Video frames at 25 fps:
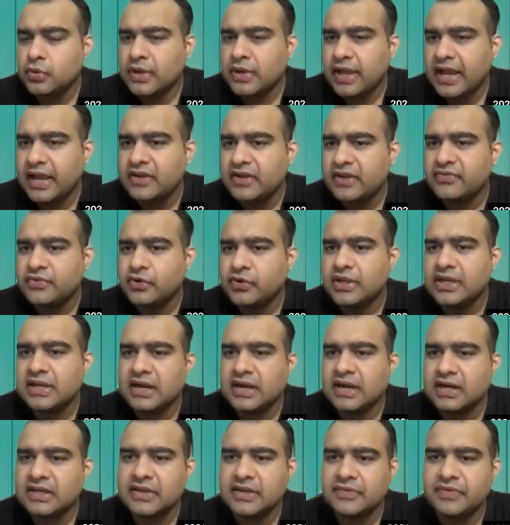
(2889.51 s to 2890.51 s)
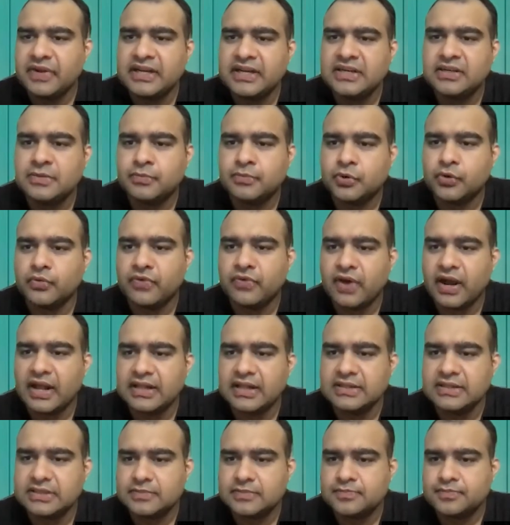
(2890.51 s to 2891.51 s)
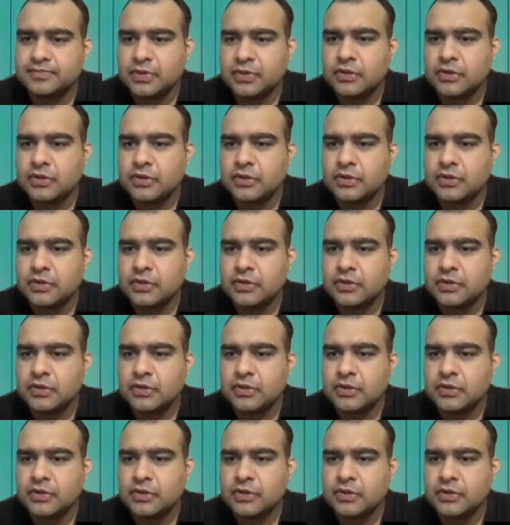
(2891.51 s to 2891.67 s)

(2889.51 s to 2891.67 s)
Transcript: carefully cultivate profiles.